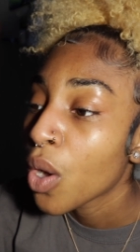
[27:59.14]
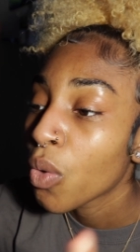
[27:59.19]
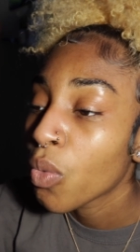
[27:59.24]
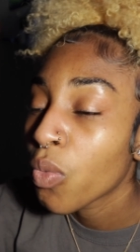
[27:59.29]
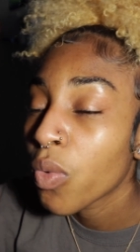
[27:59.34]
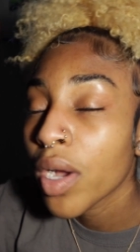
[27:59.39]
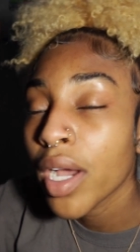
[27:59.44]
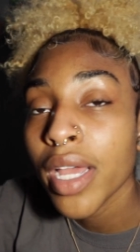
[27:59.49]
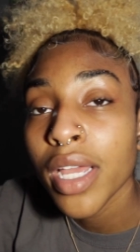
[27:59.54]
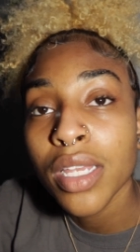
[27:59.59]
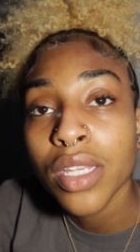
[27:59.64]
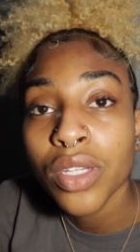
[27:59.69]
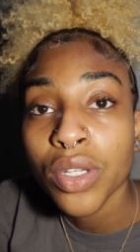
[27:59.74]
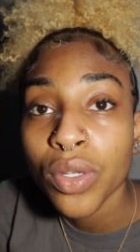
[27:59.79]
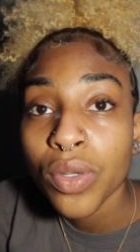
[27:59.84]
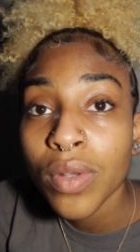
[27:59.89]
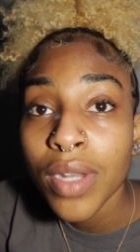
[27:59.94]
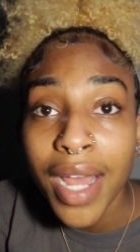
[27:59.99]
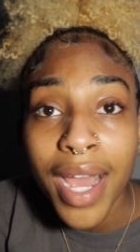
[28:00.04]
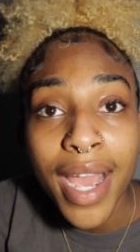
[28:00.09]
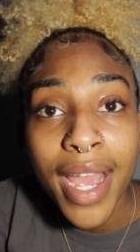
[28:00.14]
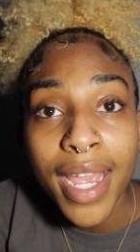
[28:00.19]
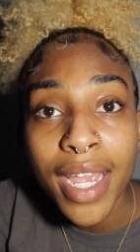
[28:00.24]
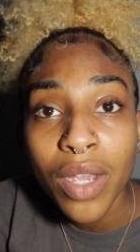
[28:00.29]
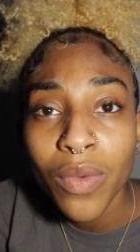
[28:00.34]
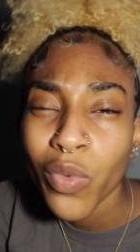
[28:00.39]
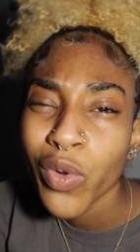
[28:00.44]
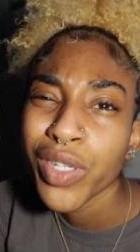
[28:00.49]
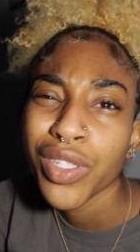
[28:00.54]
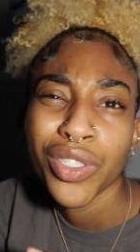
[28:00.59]
what you like,
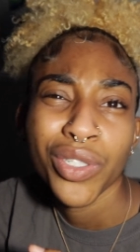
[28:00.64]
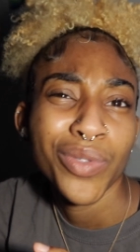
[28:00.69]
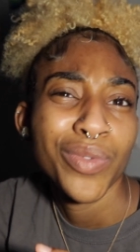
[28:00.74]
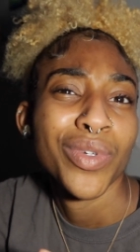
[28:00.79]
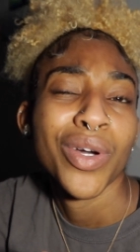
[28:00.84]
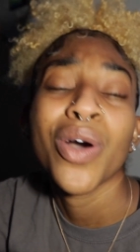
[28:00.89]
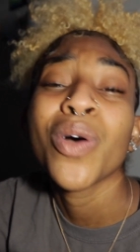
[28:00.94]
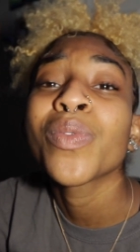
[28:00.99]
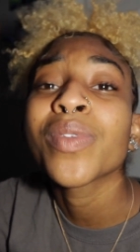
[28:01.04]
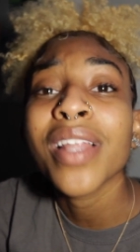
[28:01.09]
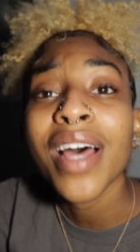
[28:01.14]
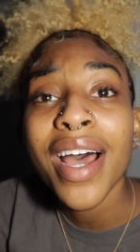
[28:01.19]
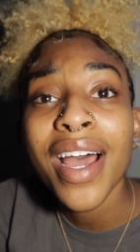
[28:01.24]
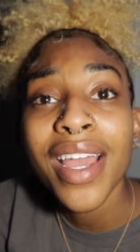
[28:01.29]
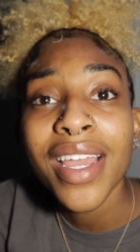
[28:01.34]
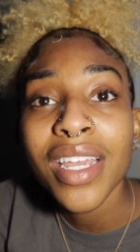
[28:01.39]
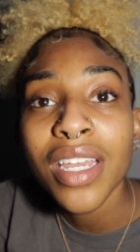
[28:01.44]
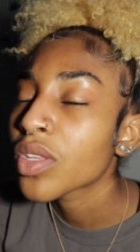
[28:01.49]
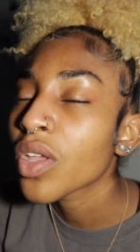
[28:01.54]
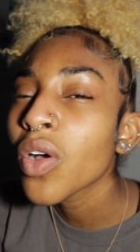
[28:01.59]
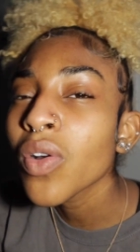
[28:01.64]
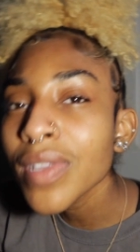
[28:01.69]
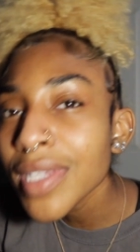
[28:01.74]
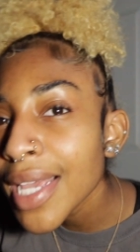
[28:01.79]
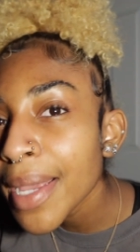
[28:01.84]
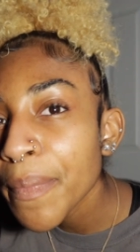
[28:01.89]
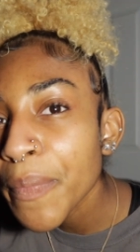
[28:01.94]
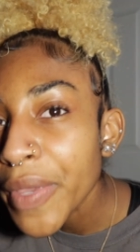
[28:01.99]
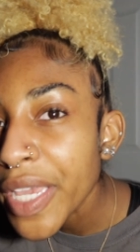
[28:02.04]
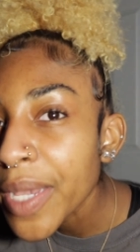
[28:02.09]
what you don't like. Don't
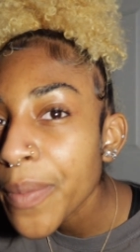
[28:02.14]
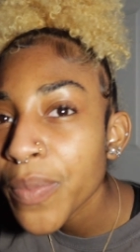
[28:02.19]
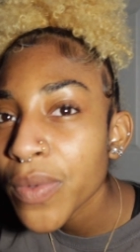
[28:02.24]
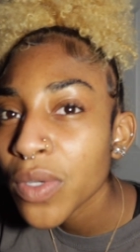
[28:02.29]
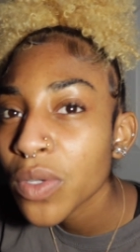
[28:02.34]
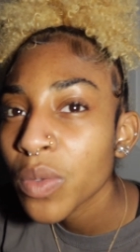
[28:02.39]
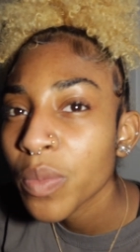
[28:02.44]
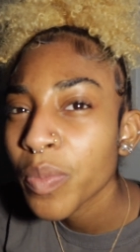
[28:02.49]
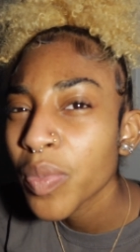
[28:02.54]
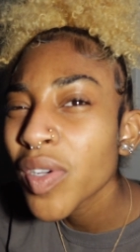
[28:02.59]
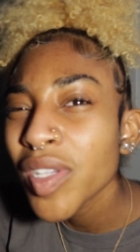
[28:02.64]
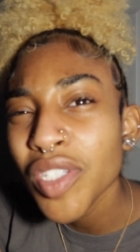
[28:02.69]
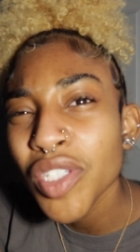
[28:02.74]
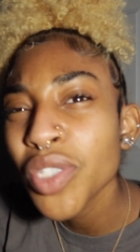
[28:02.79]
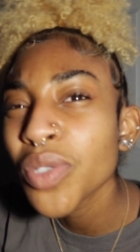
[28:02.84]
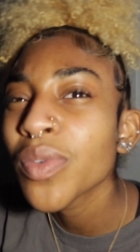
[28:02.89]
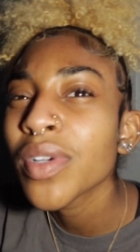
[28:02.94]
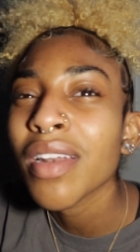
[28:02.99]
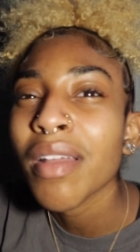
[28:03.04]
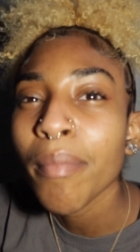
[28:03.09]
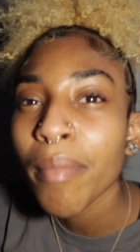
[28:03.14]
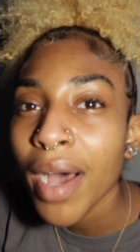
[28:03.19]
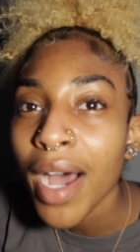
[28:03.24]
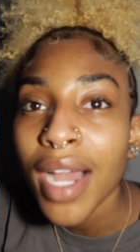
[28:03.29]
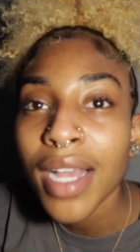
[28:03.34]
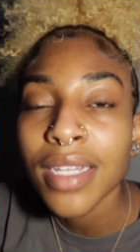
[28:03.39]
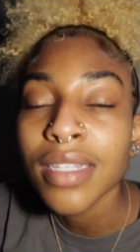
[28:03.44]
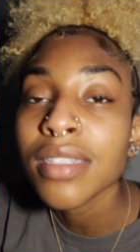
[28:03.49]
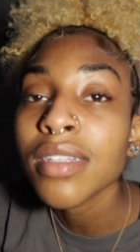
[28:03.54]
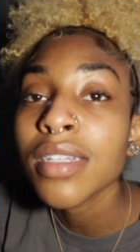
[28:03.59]
let people put you in a box,